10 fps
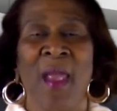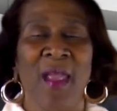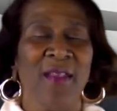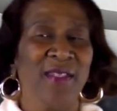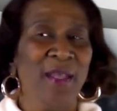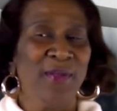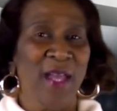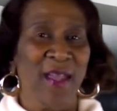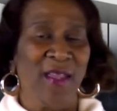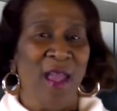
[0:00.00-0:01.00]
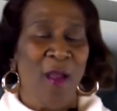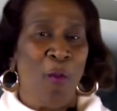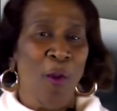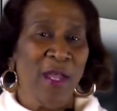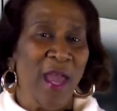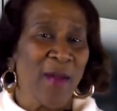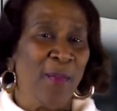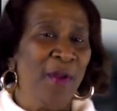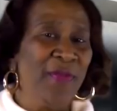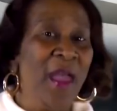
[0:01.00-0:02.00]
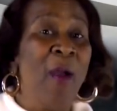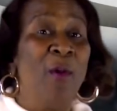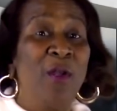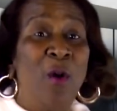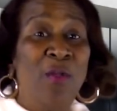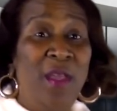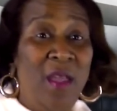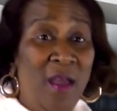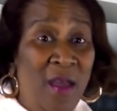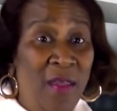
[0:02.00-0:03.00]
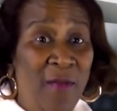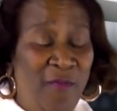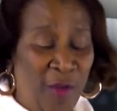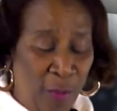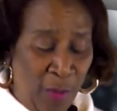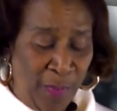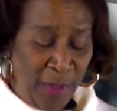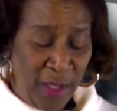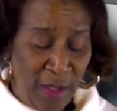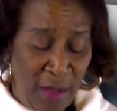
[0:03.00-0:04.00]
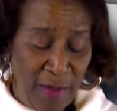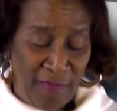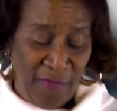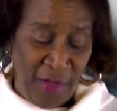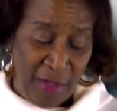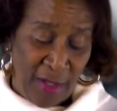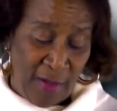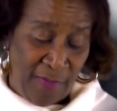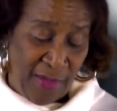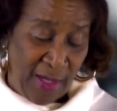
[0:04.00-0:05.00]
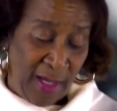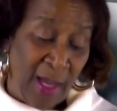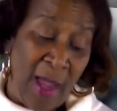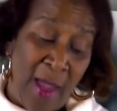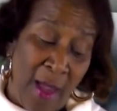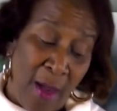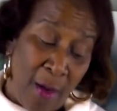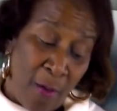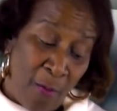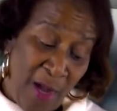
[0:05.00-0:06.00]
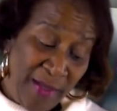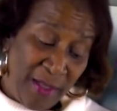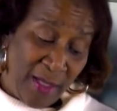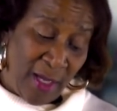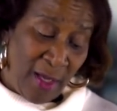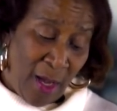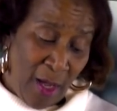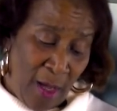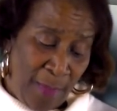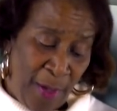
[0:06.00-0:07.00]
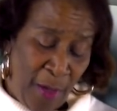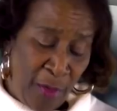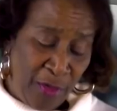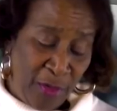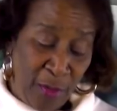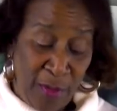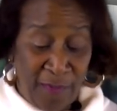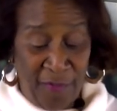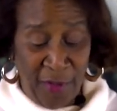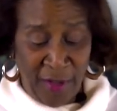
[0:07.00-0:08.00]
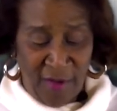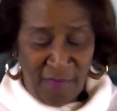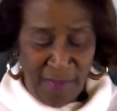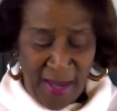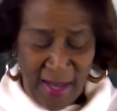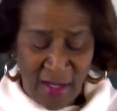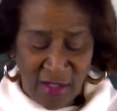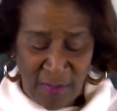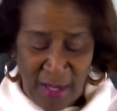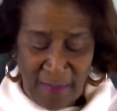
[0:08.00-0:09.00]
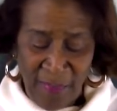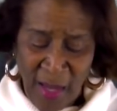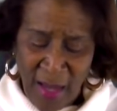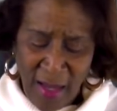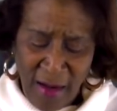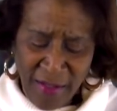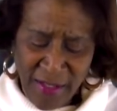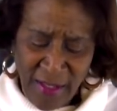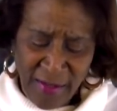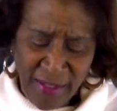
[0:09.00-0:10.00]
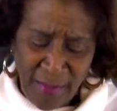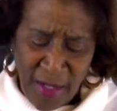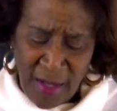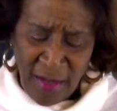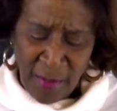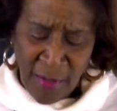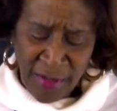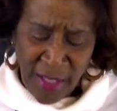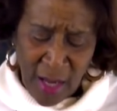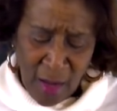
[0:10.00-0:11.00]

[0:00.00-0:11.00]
It seems like we kind of put that one on the other foot. We put it on the foot of the resident opposed to the foot of management. Here's still some other ones.